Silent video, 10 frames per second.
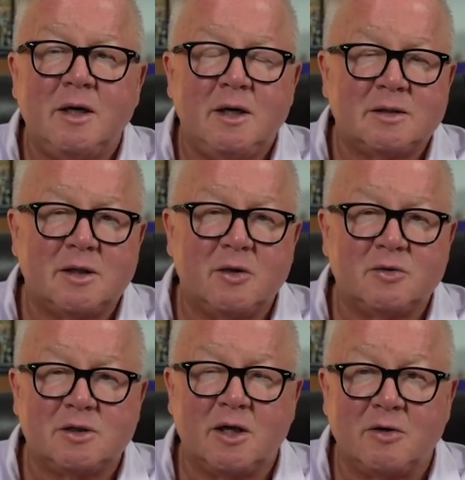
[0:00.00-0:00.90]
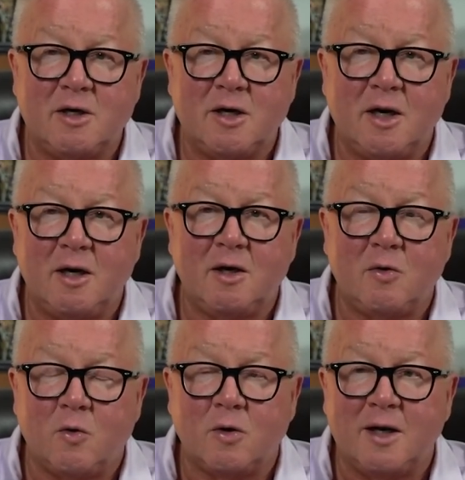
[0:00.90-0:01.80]
So sclareol
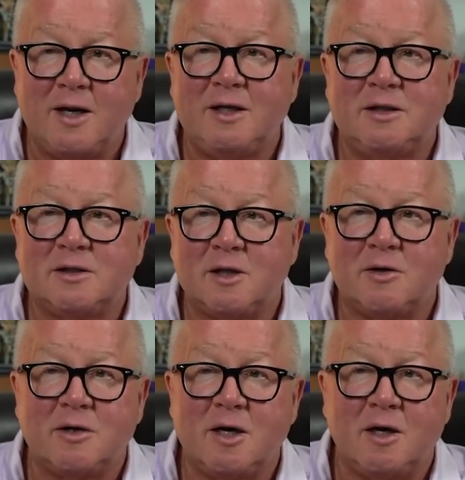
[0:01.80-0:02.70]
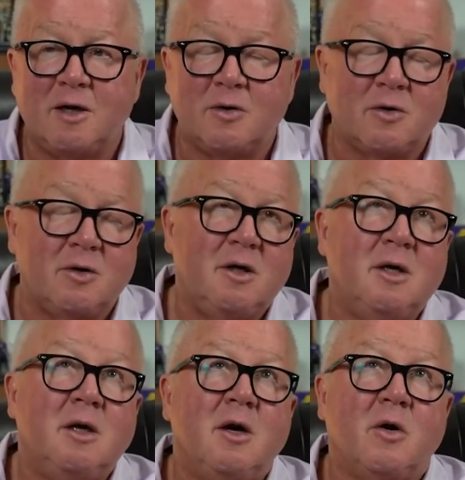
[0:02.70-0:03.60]
or lady sclareol
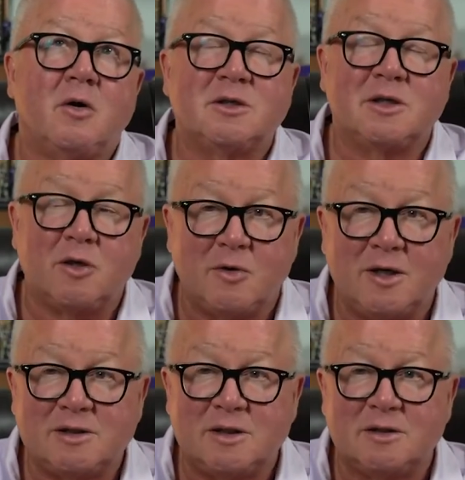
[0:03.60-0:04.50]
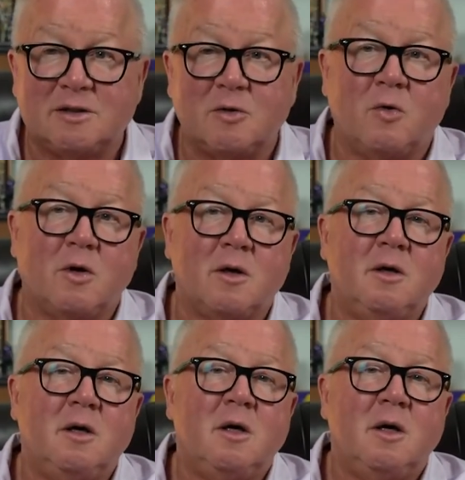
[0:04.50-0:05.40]
or sclarescence or
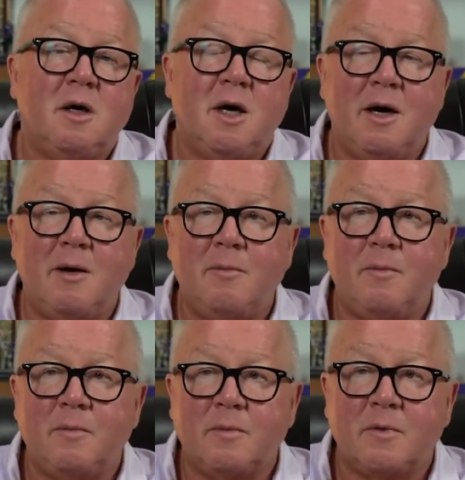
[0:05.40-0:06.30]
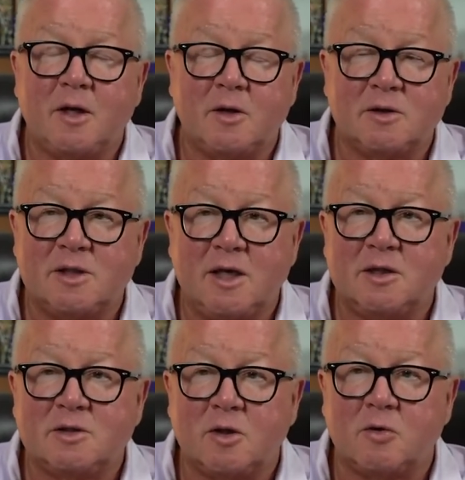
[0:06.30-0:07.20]
Clary
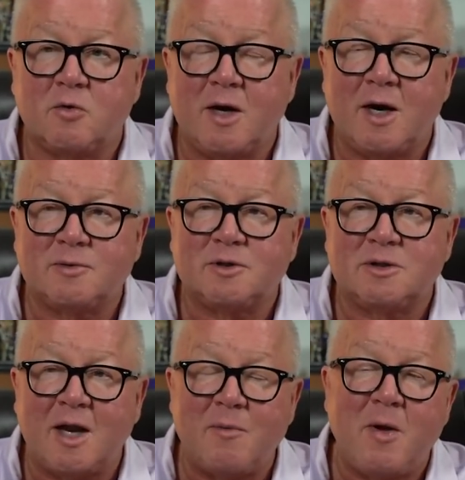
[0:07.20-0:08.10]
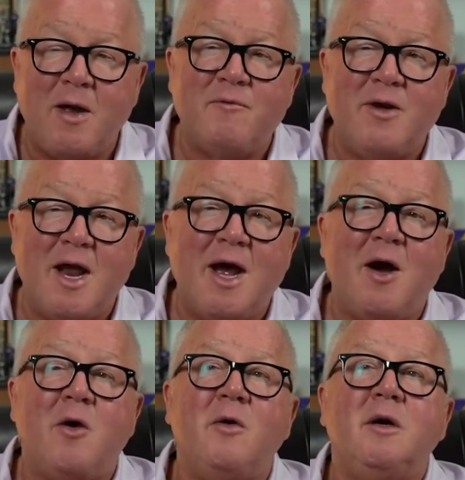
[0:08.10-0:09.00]
Sage are great options. I have
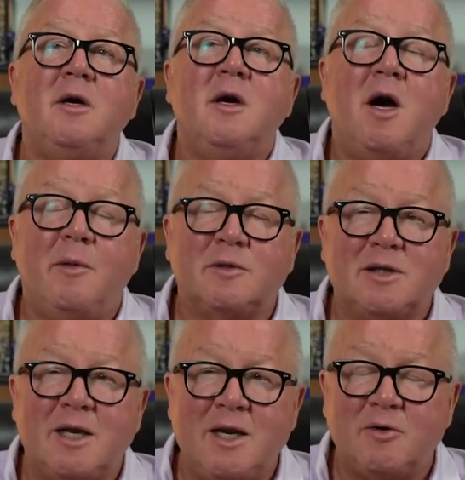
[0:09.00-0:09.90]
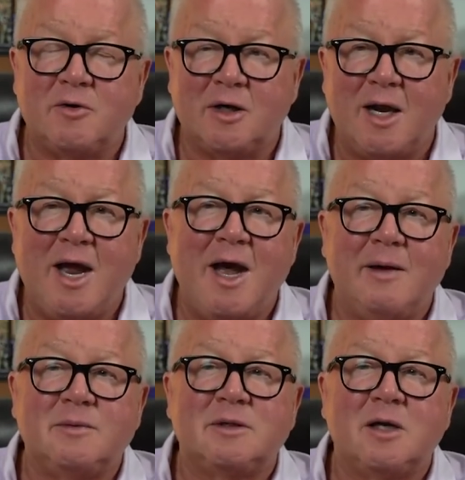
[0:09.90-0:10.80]
now almost 800
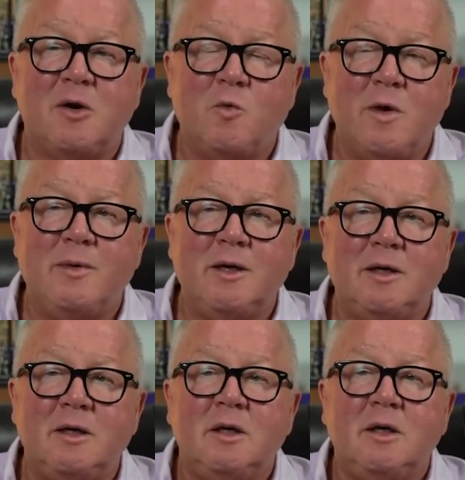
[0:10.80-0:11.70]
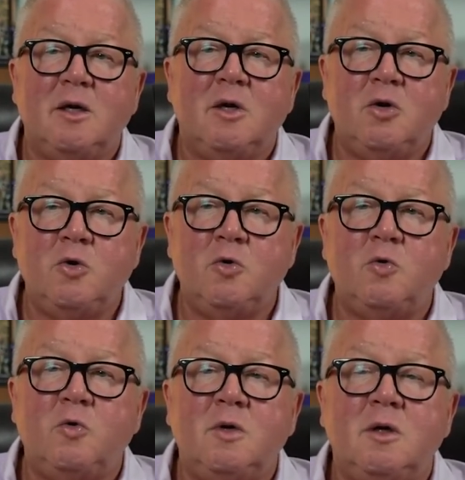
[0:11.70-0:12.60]
labs on women
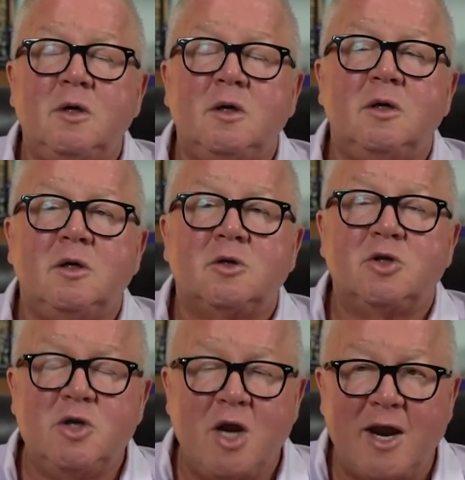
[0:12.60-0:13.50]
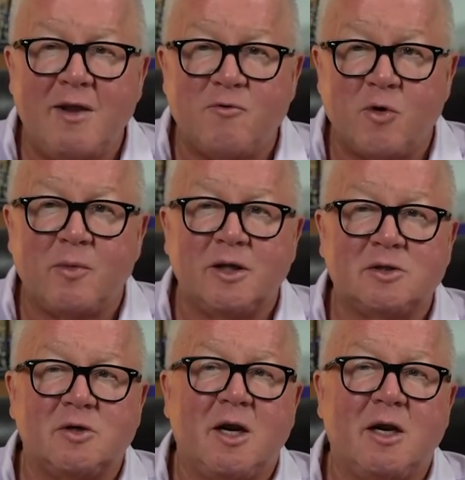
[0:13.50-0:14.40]
who should not have normal
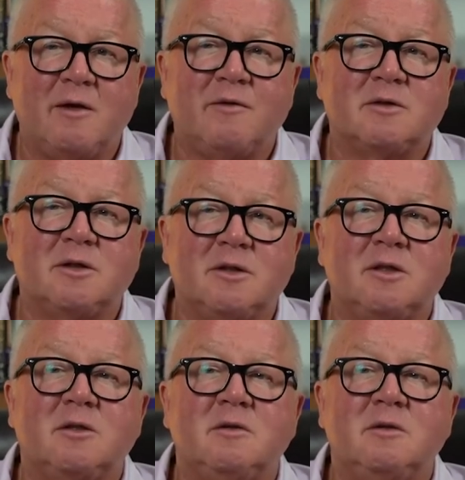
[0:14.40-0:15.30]
estradiol levels and do